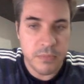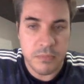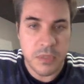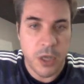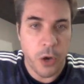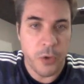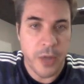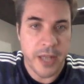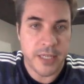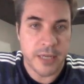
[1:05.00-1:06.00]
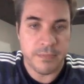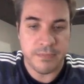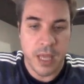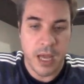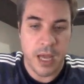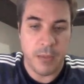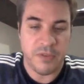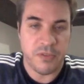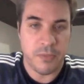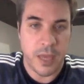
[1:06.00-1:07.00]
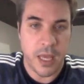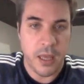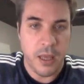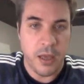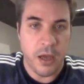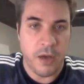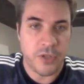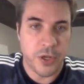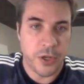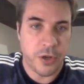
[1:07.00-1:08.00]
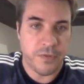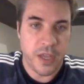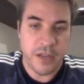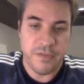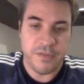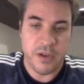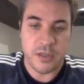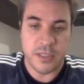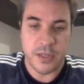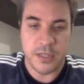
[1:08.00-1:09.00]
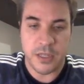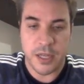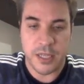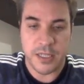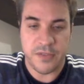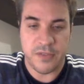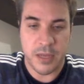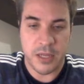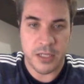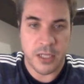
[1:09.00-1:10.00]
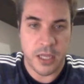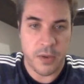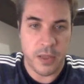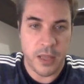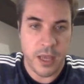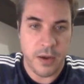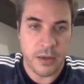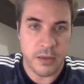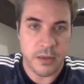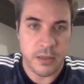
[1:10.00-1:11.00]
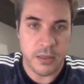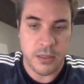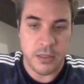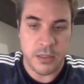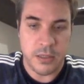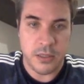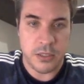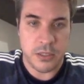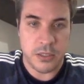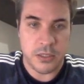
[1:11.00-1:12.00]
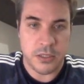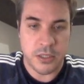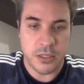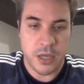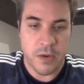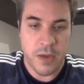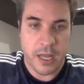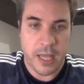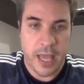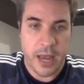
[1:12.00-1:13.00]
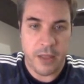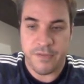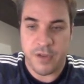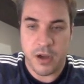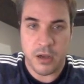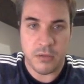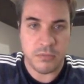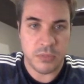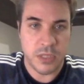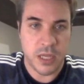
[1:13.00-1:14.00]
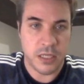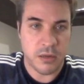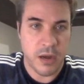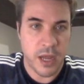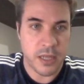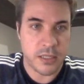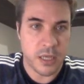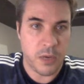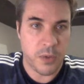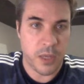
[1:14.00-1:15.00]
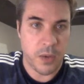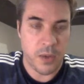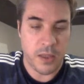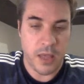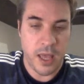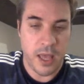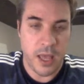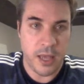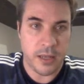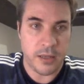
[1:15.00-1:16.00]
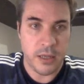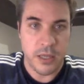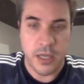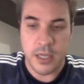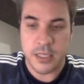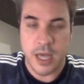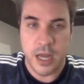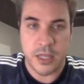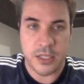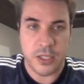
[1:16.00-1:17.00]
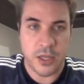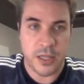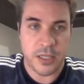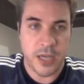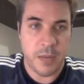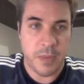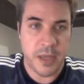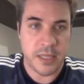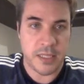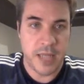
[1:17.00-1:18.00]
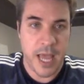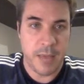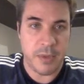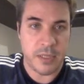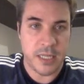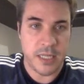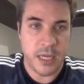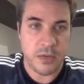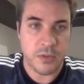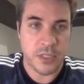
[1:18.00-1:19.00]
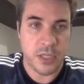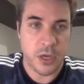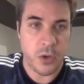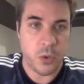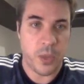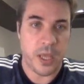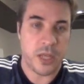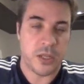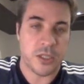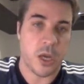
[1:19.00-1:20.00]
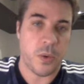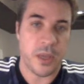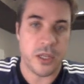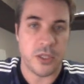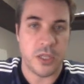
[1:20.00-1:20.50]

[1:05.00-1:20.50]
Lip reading: code editor. But for me, I've turned off the hidden files, so it's a lot easier for me just to go in there and just directly edit the file. So that's great. So we can go in there and start inserting the database name and details. So we can just go into the